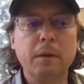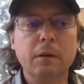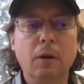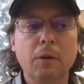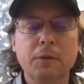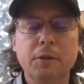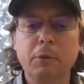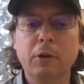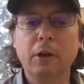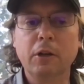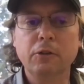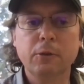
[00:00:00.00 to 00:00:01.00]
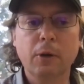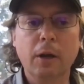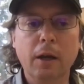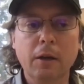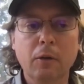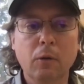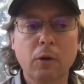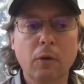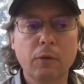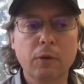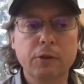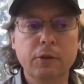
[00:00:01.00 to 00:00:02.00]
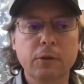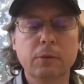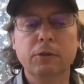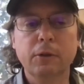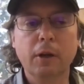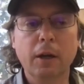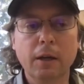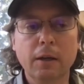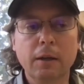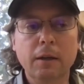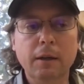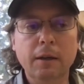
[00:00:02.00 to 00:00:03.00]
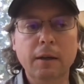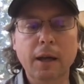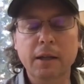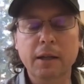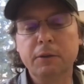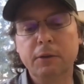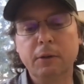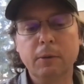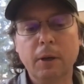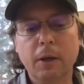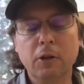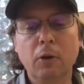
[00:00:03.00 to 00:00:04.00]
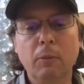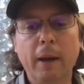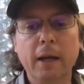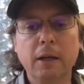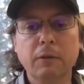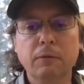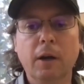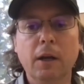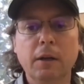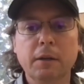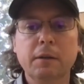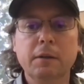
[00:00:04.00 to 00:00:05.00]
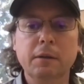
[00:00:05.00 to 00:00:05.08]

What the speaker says: called temporary straying or overshoot straying, and they have to turn around and go back and find